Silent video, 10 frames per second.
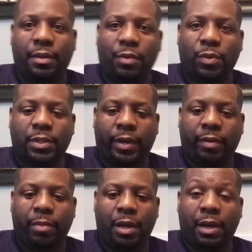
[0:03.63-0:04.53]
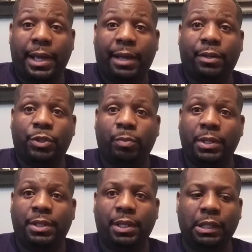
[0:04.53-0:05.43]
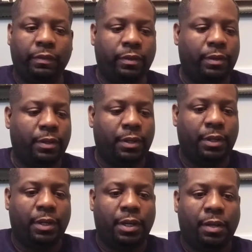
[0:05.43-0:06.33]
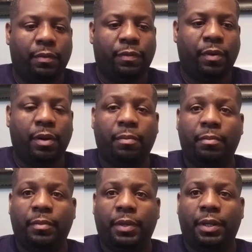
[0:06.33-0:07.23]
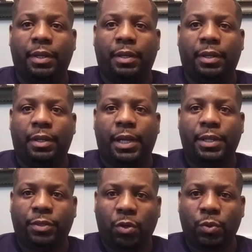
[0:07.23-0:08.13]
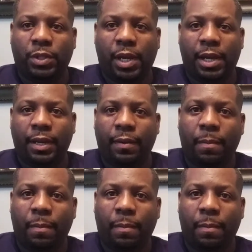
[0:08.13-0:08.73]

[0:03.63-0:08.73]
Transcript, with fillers: I'm going to talk about how to be delivered from a soul tie.